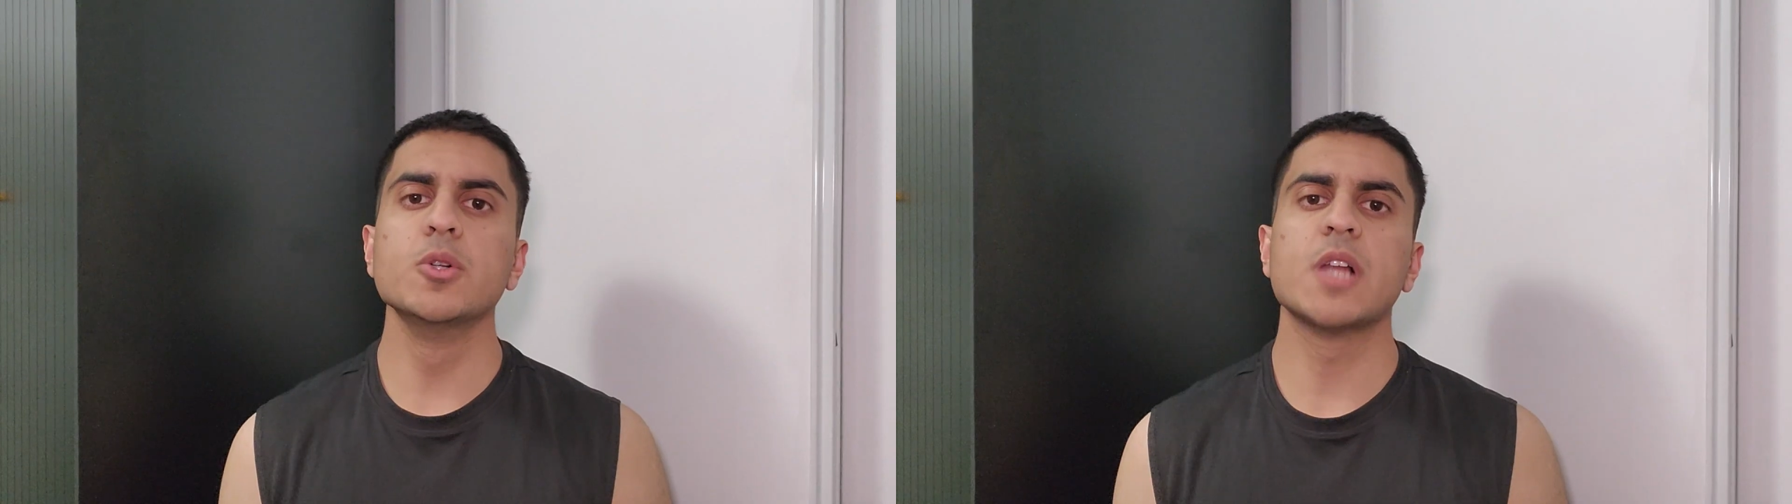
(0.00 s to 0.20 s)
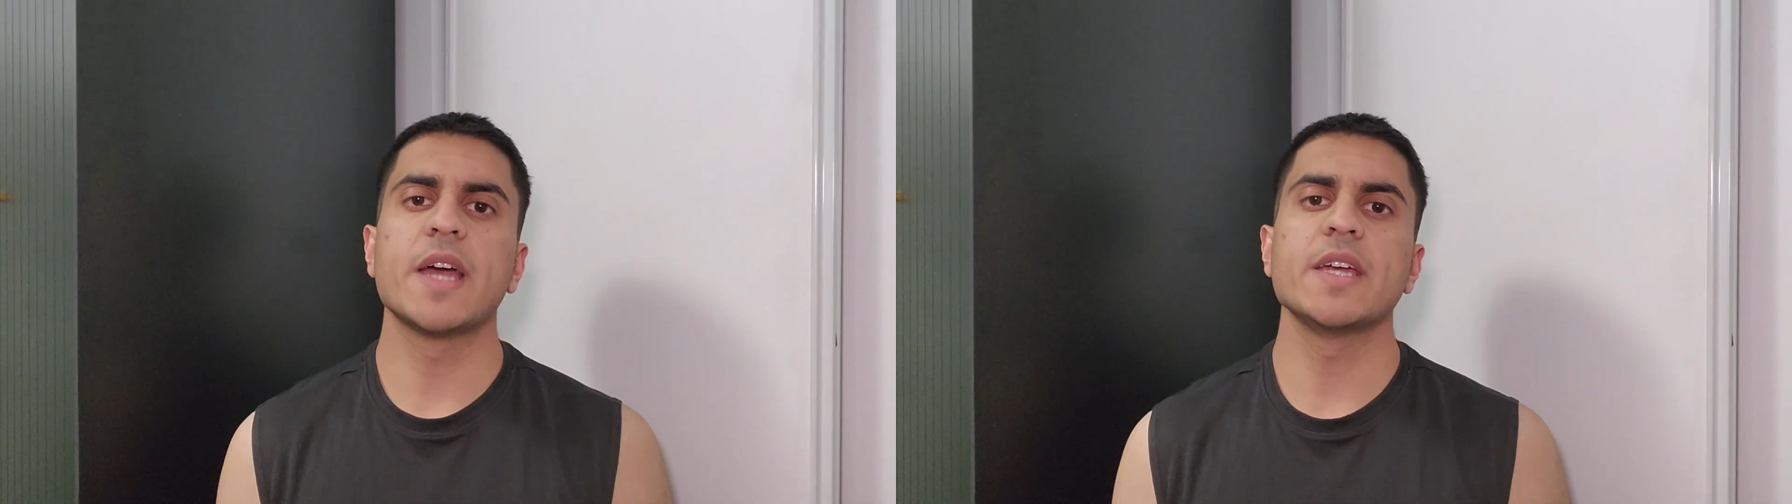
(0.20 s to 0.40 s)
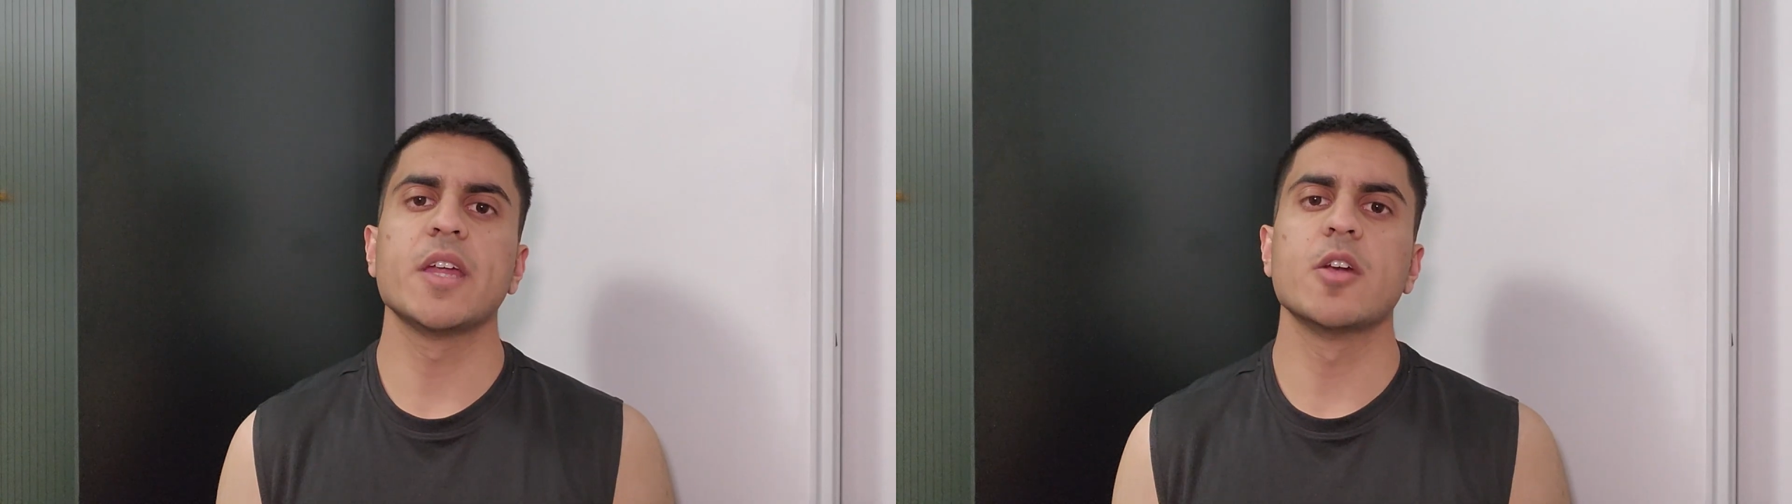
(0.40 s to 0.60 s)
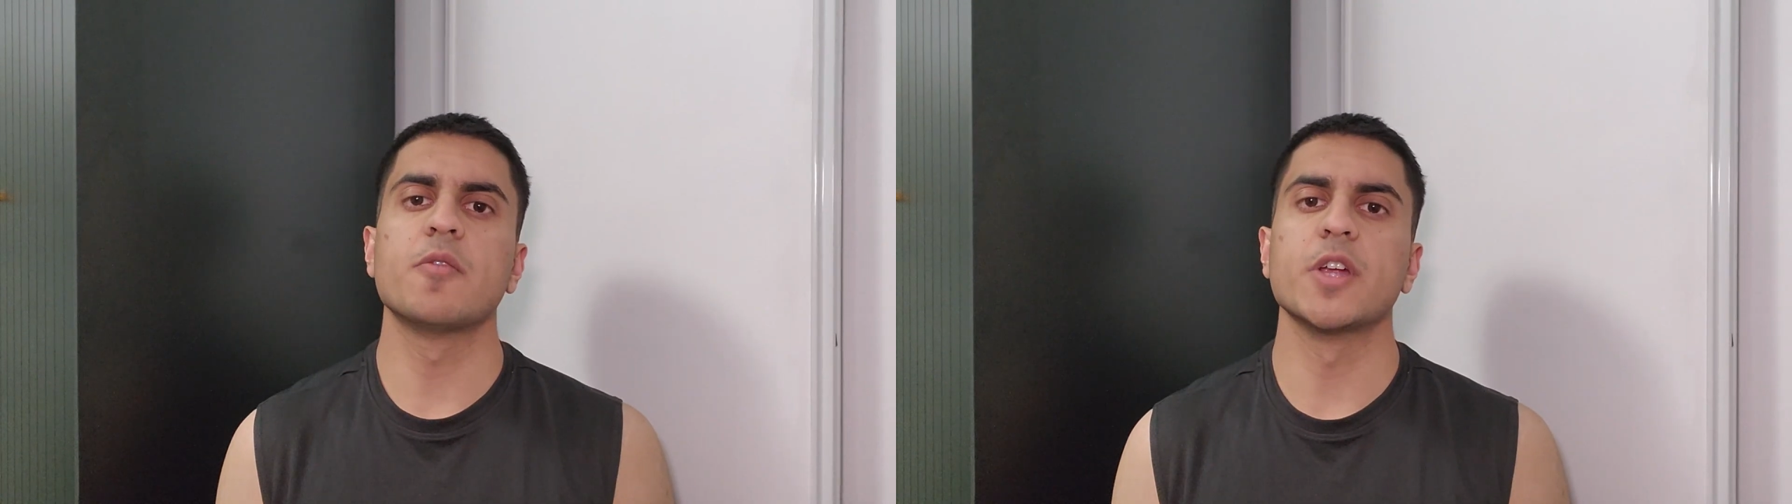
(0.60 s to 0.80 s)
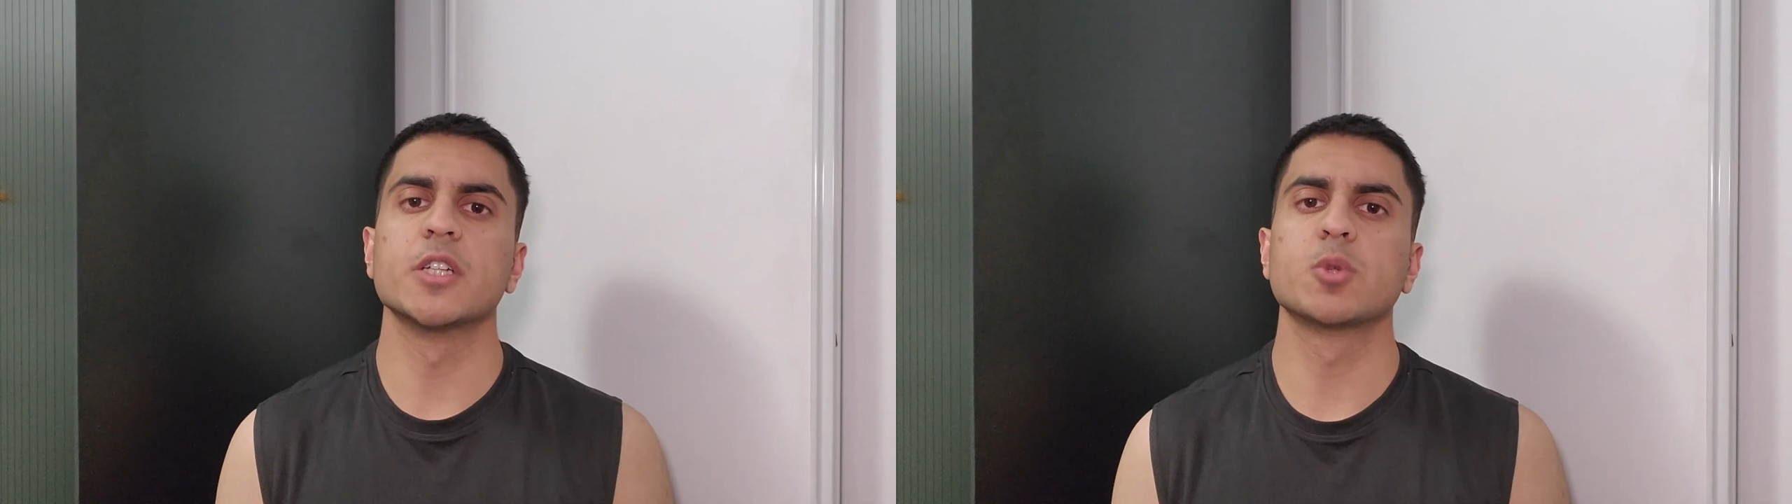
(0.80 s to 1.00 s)
light
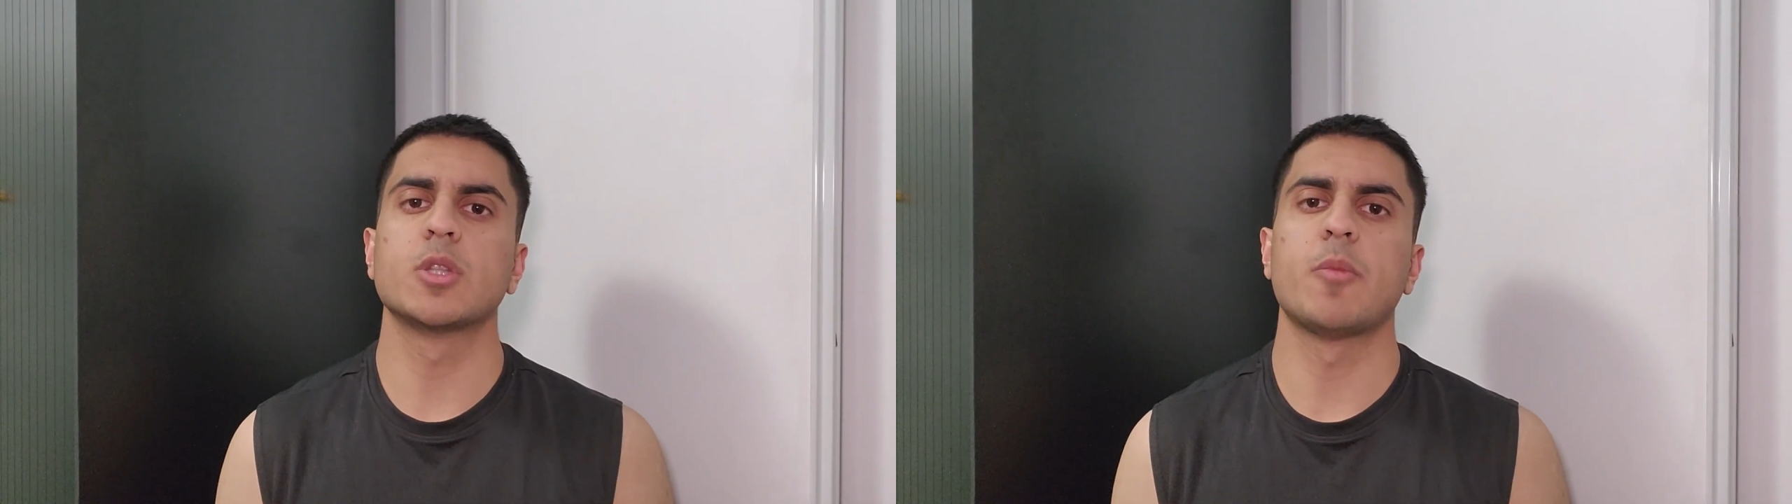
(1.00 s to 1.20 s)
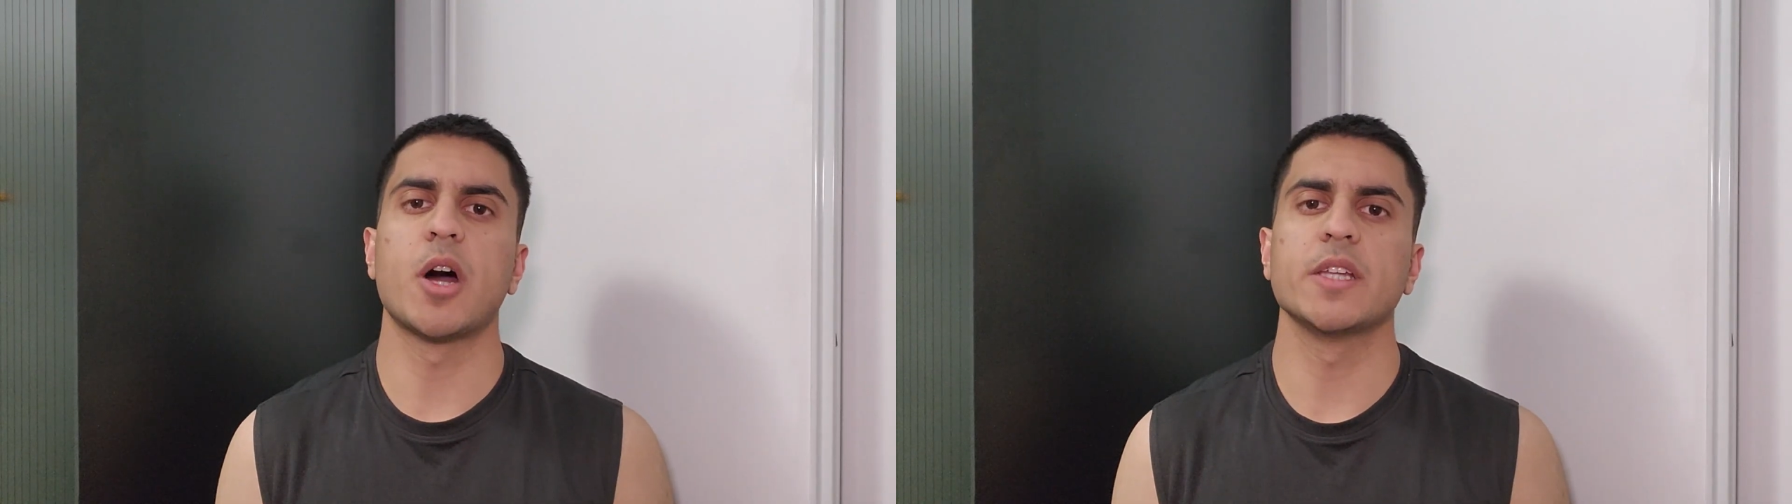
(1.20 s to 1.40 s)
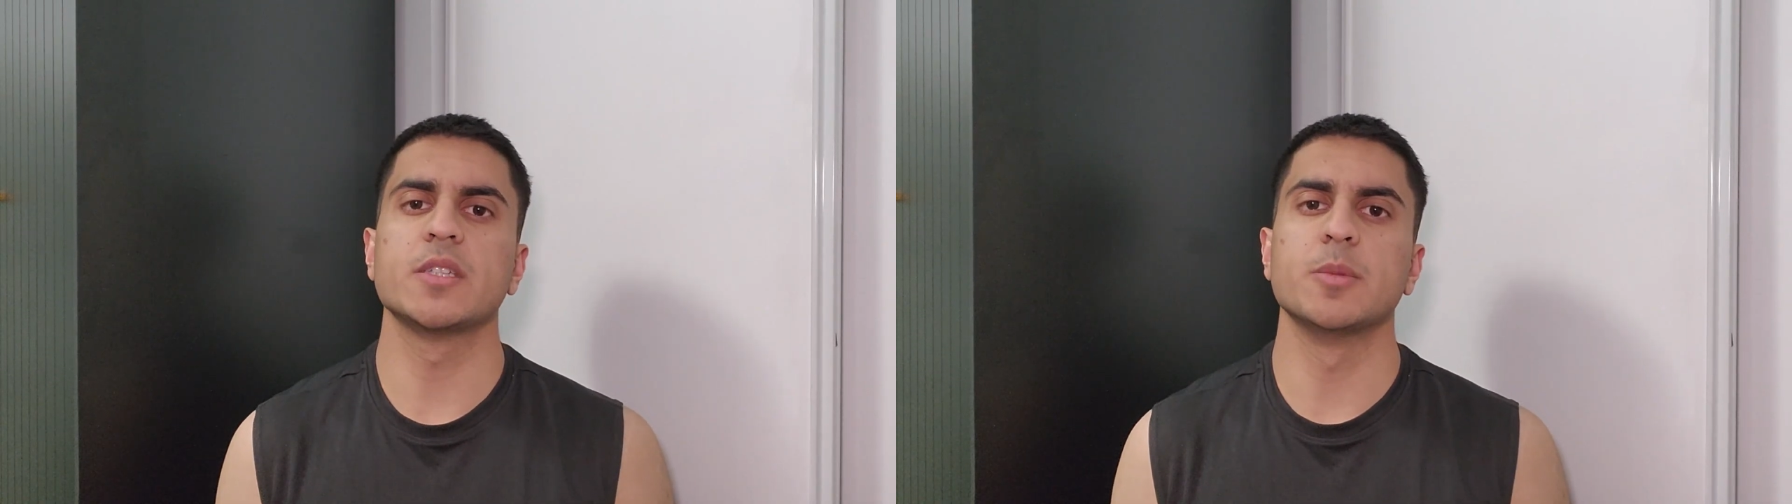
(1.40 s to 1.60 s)
interferes with the body's